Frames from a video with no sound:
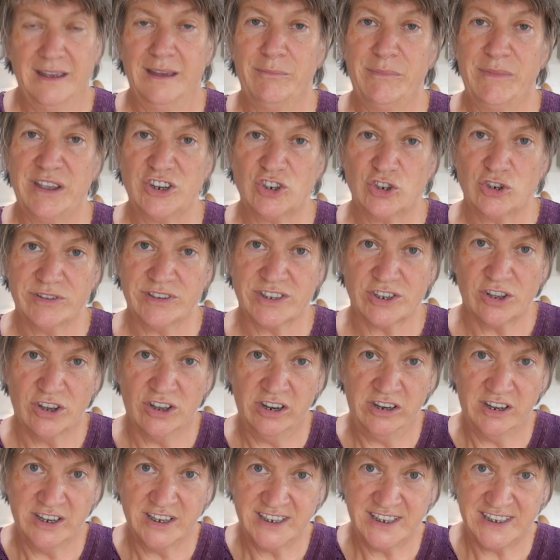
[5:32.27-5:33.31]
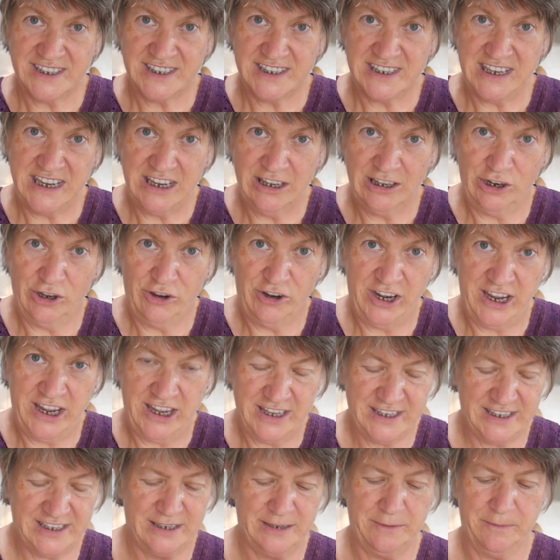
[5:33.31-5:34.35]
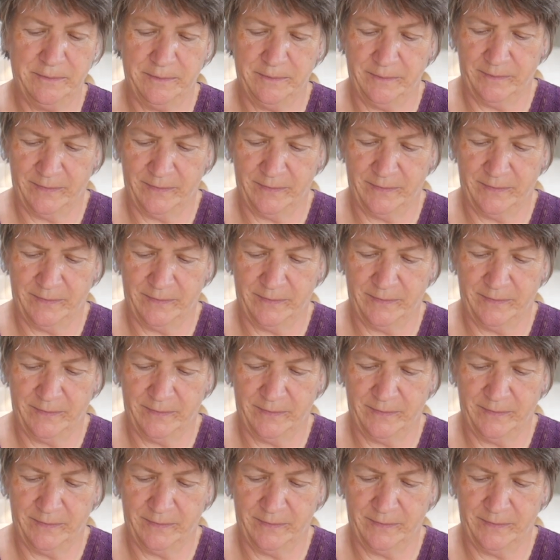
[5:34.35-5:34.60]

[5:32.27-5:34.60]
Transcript: Make sure it's got a nice seal on it.